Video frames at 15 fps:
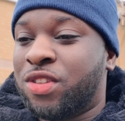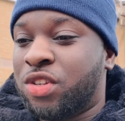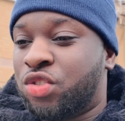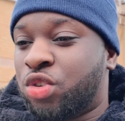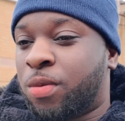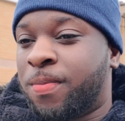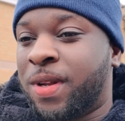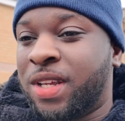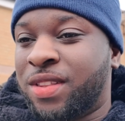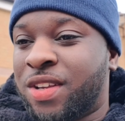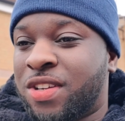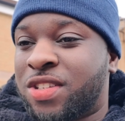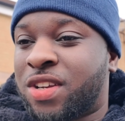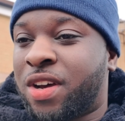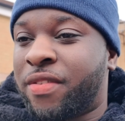the drop link
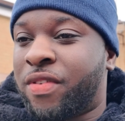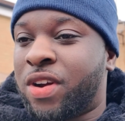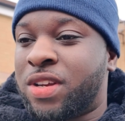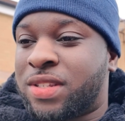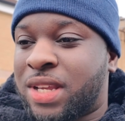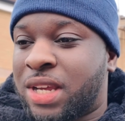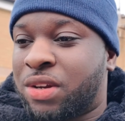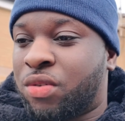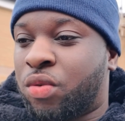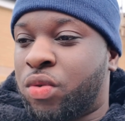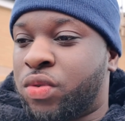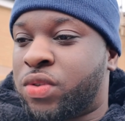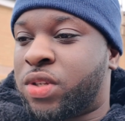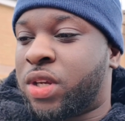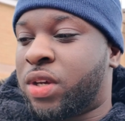dust covers and
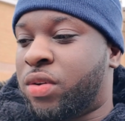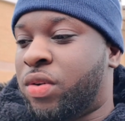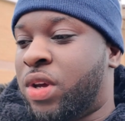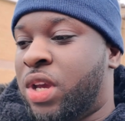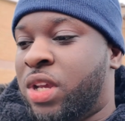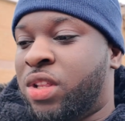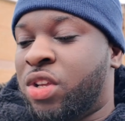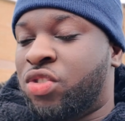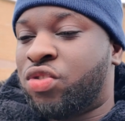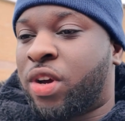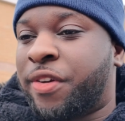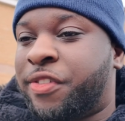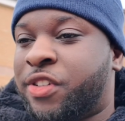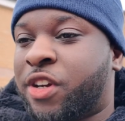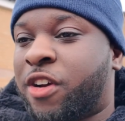also the
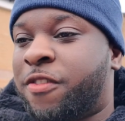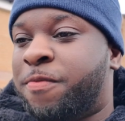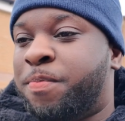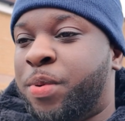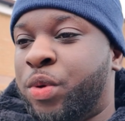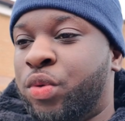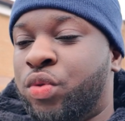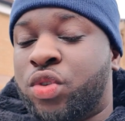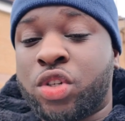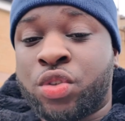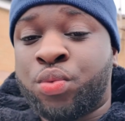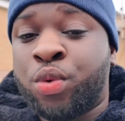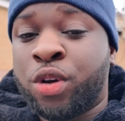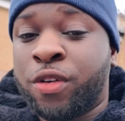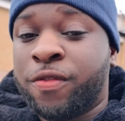drive shaft boot,
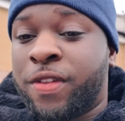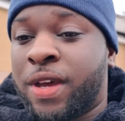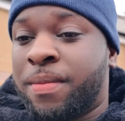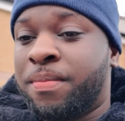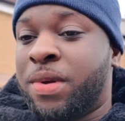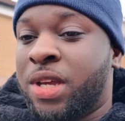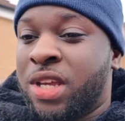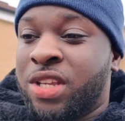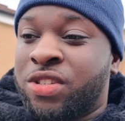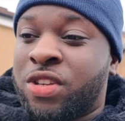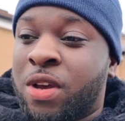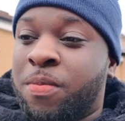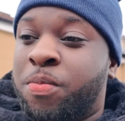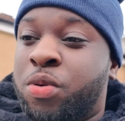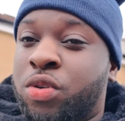just one of them.
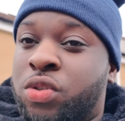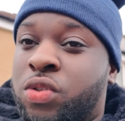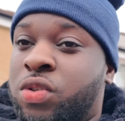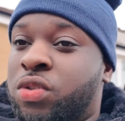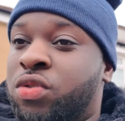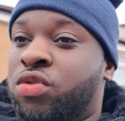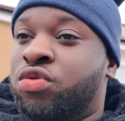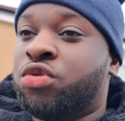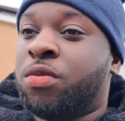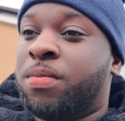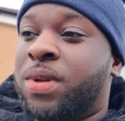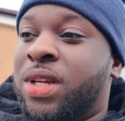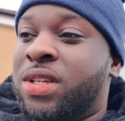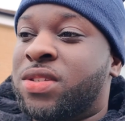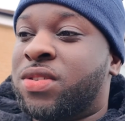So I put two new
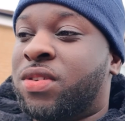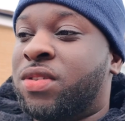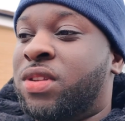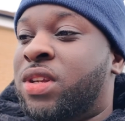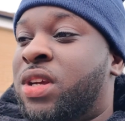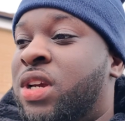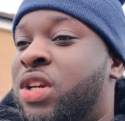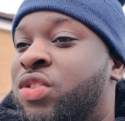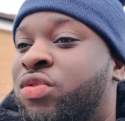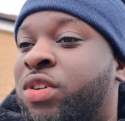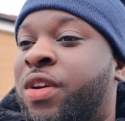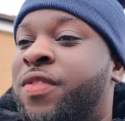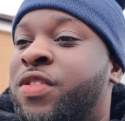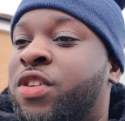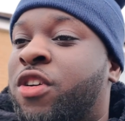drop links on,
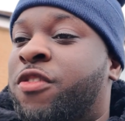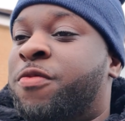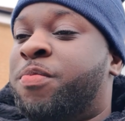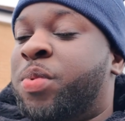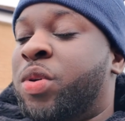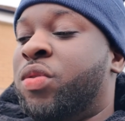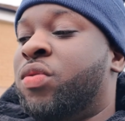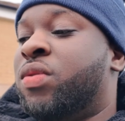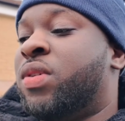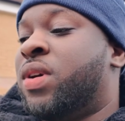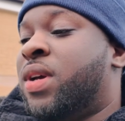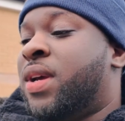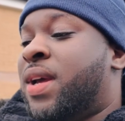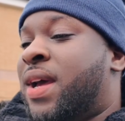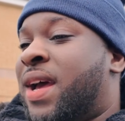drive shaft boot,
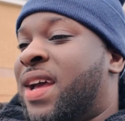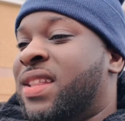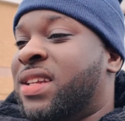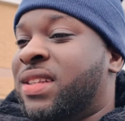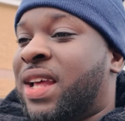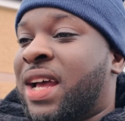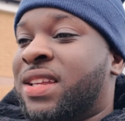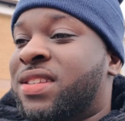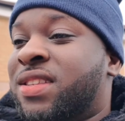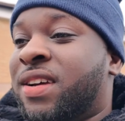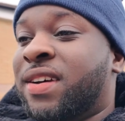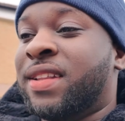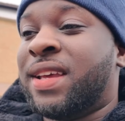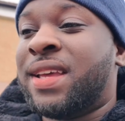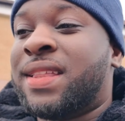and that's
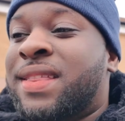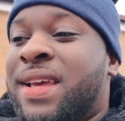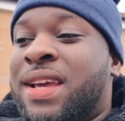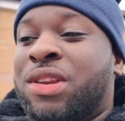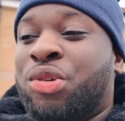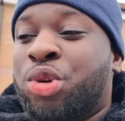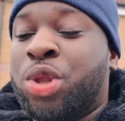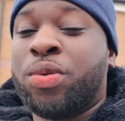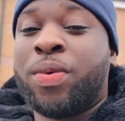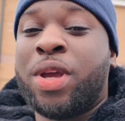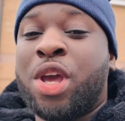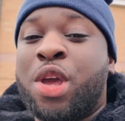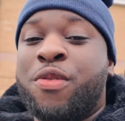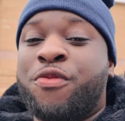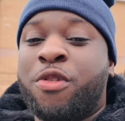done. Then on the way
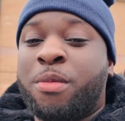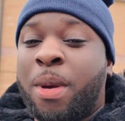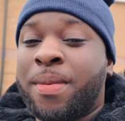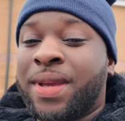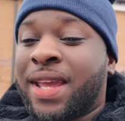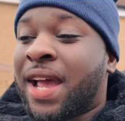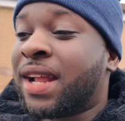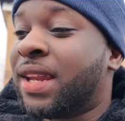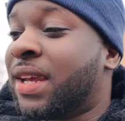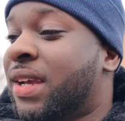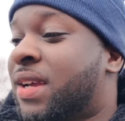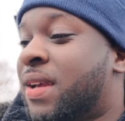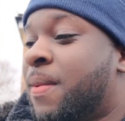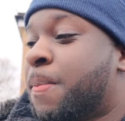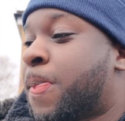home from my mechanic,
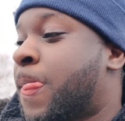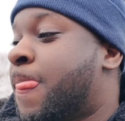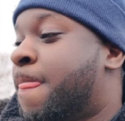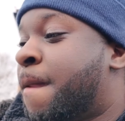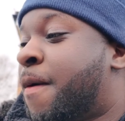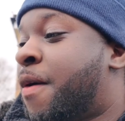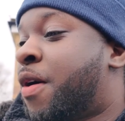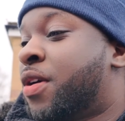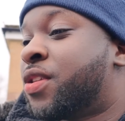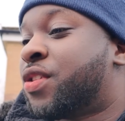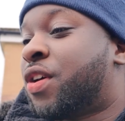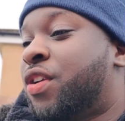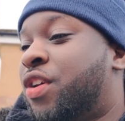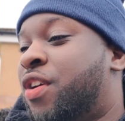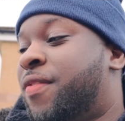the car
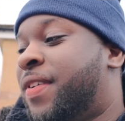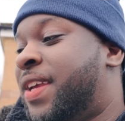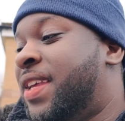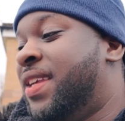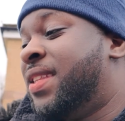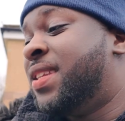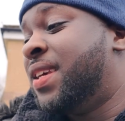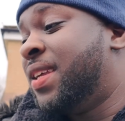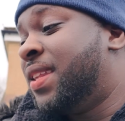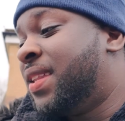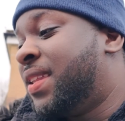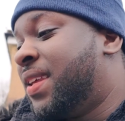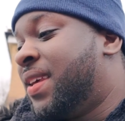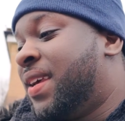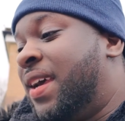started
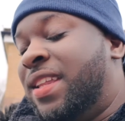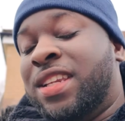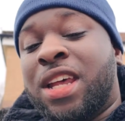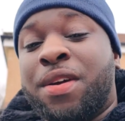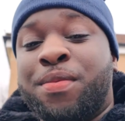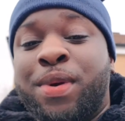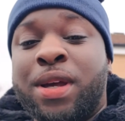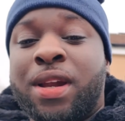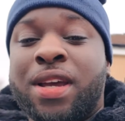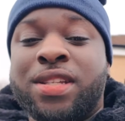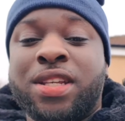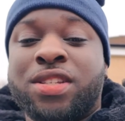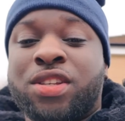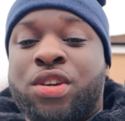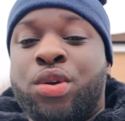overheating, and then I realised
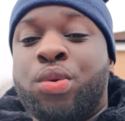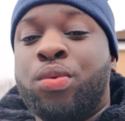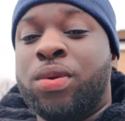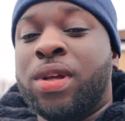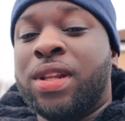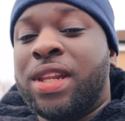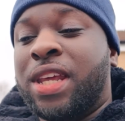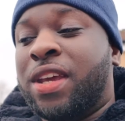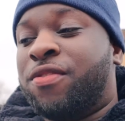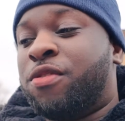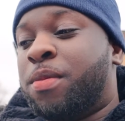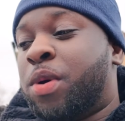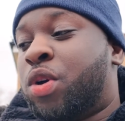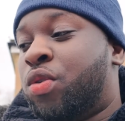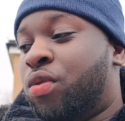there's a coolant leak
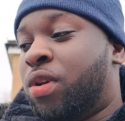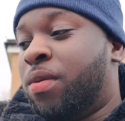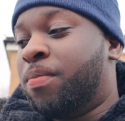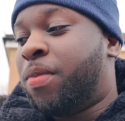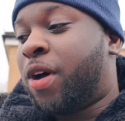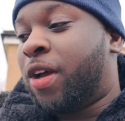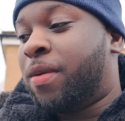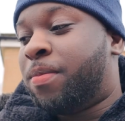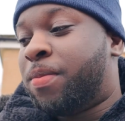from a coolant pipe.